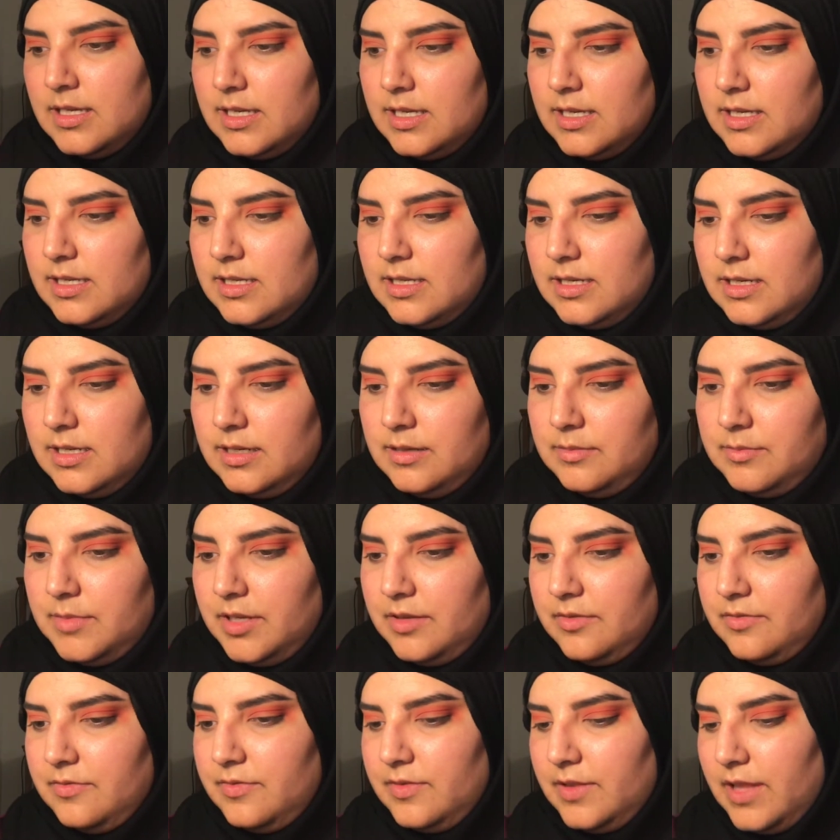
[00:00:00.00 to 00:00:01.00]
And I need my
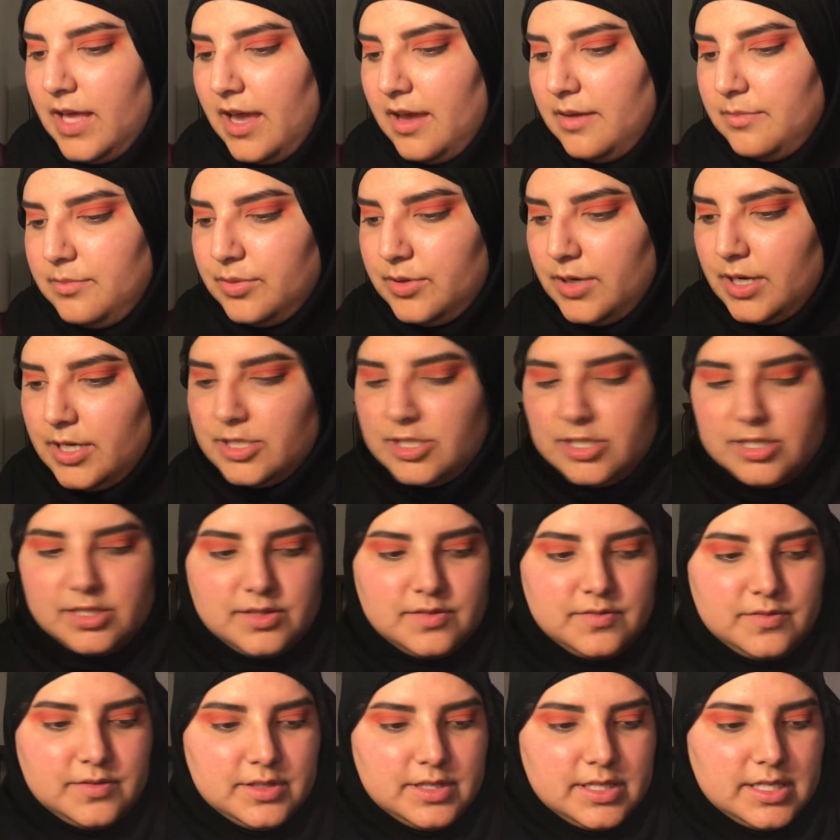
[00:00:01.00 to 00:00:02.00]
flat
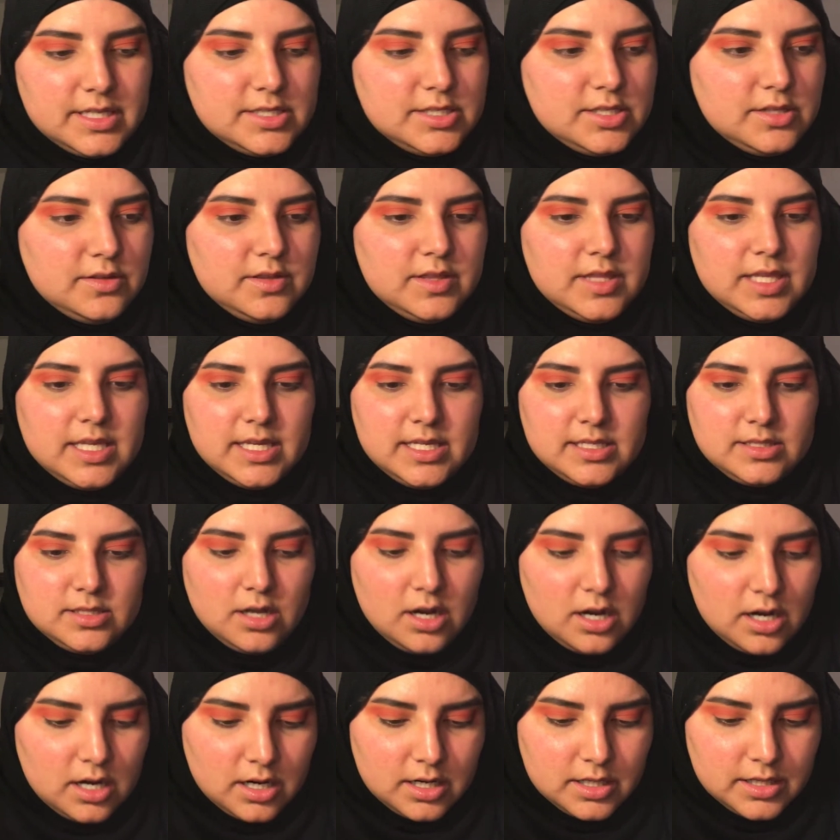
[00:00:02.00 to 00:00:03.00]
brushes for this. So these
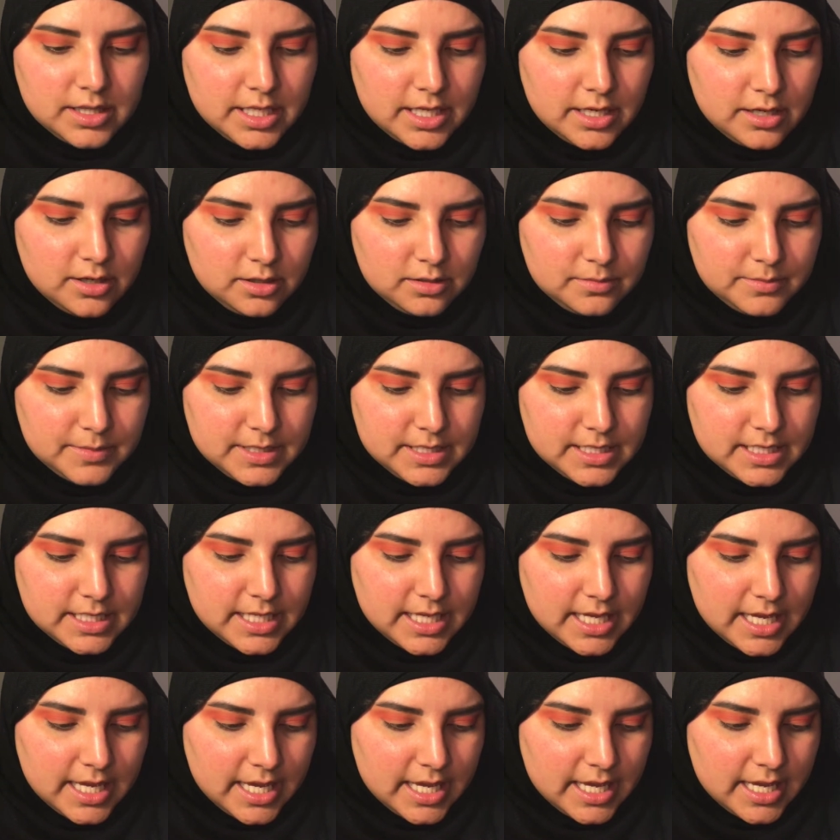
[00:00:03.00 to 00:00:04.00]
are the Urban
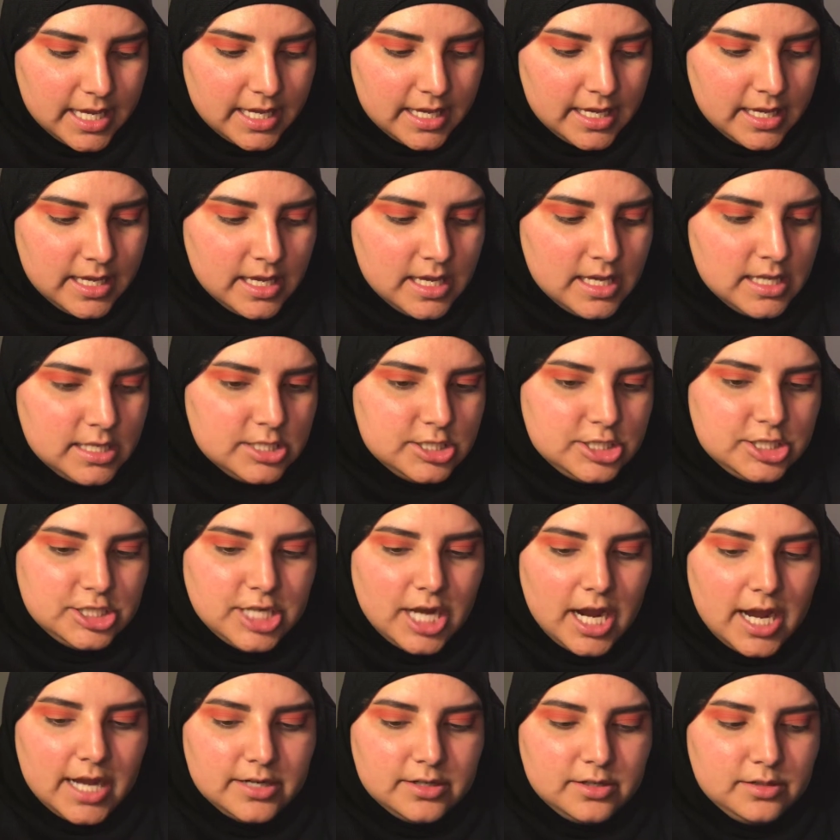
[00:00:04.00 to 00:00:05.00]
Decay
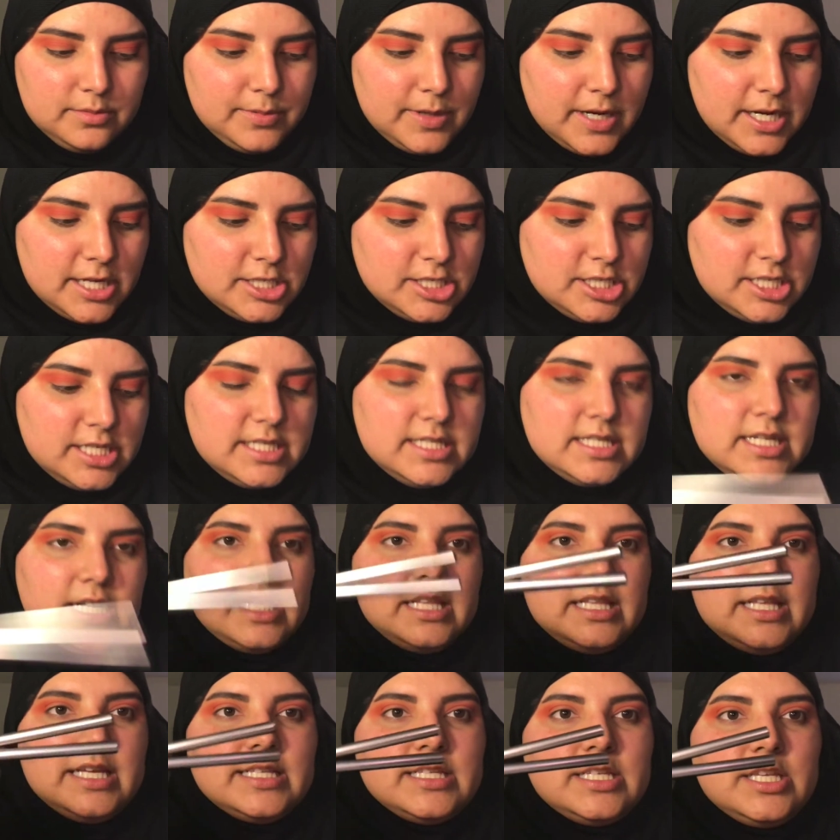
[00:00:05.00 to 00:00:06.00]
shadow brushes, and
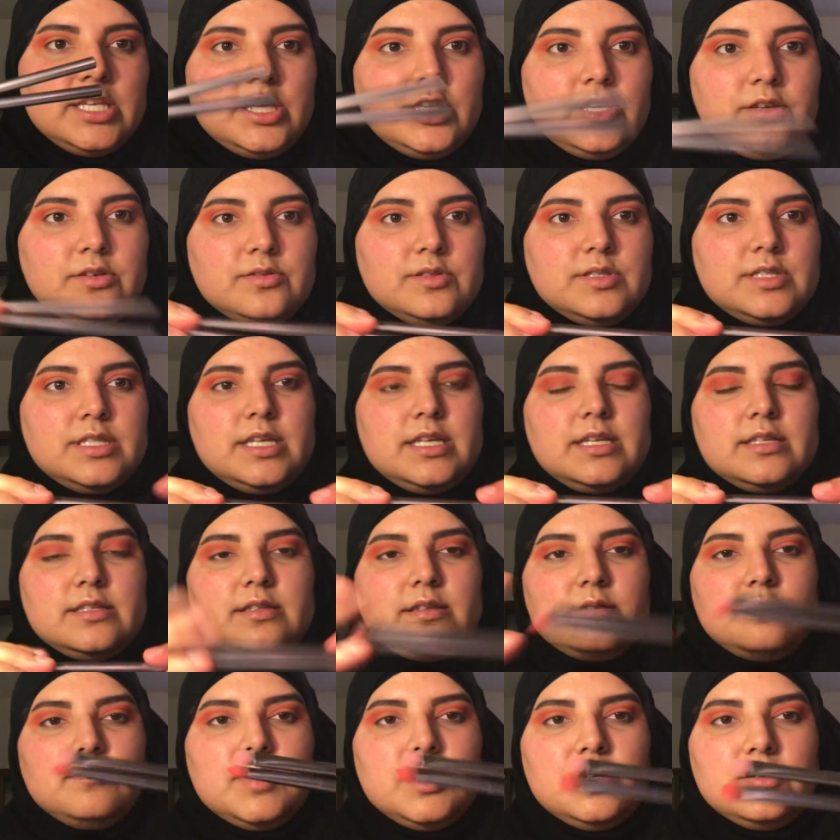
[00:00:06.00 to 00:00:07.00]
I like to use these
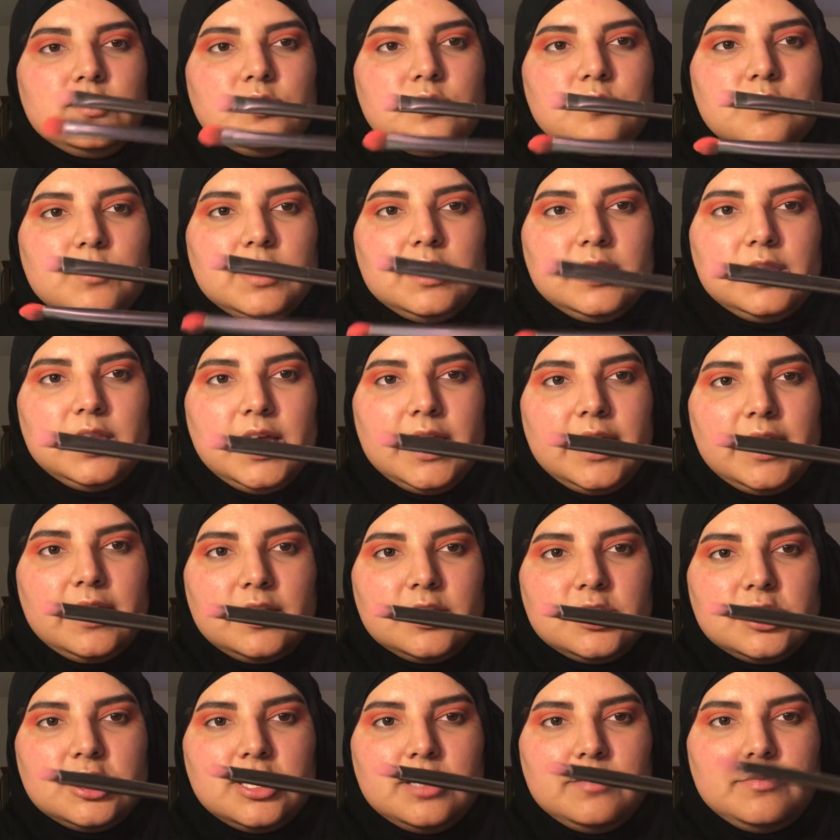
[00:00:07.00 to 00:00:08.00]
the most with
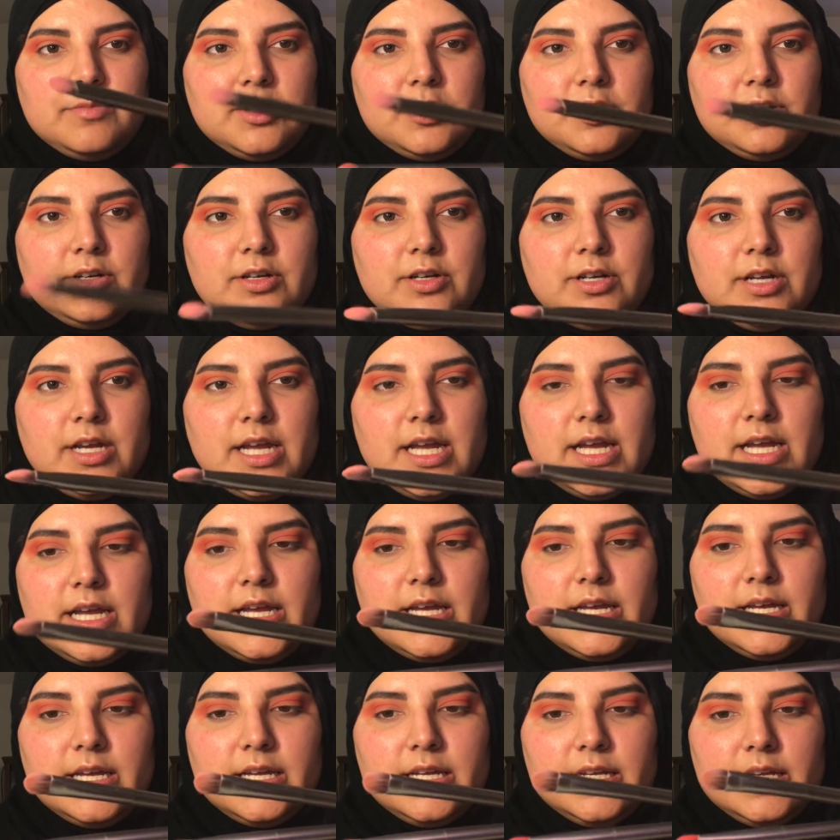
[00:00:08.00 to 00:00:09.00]
like shimmer
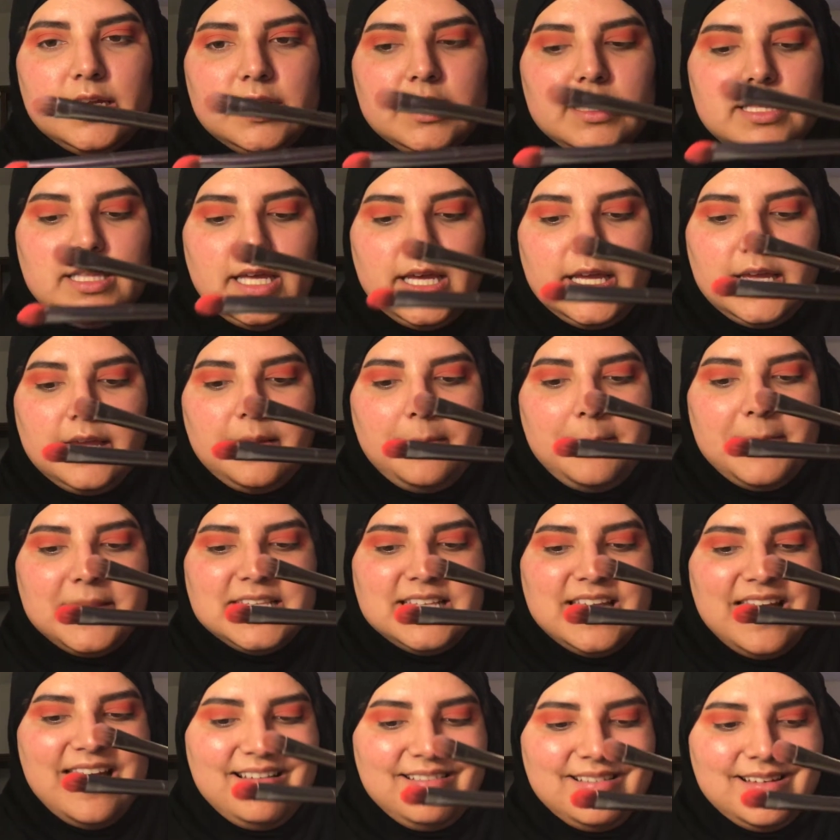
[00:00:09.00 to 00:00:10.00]
and like
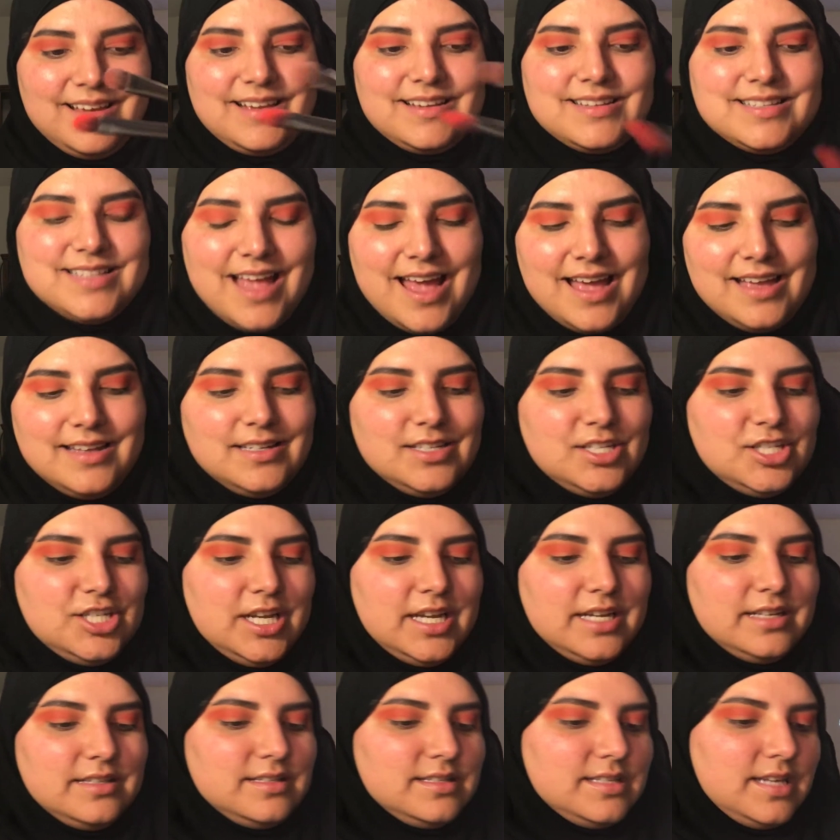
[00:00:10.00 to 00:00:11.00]
metallic satin
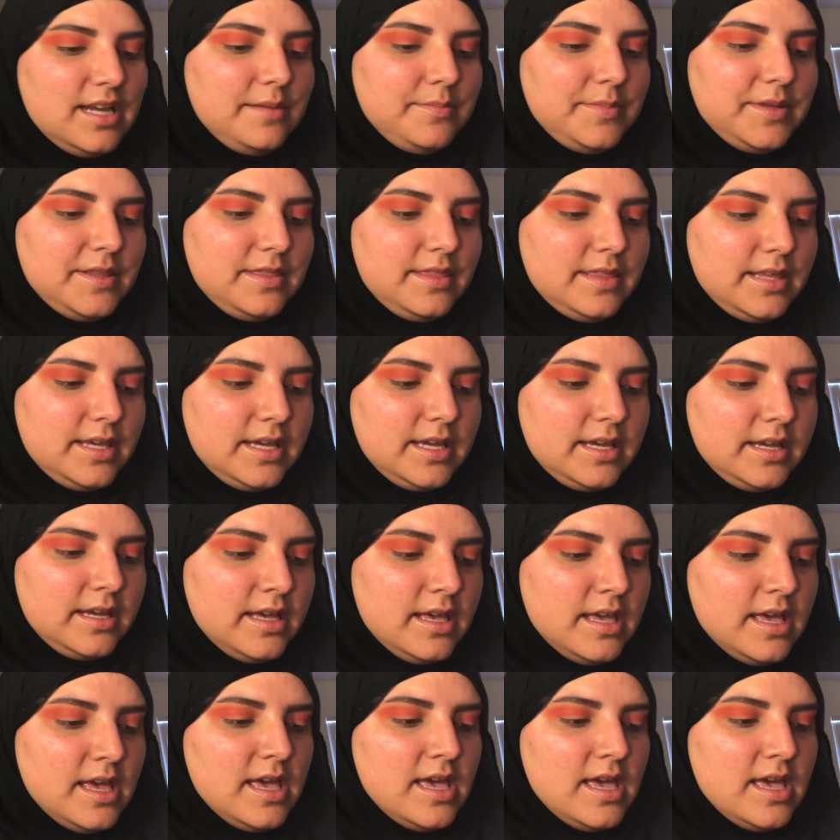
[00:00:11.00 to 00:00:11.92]
shades type of thing.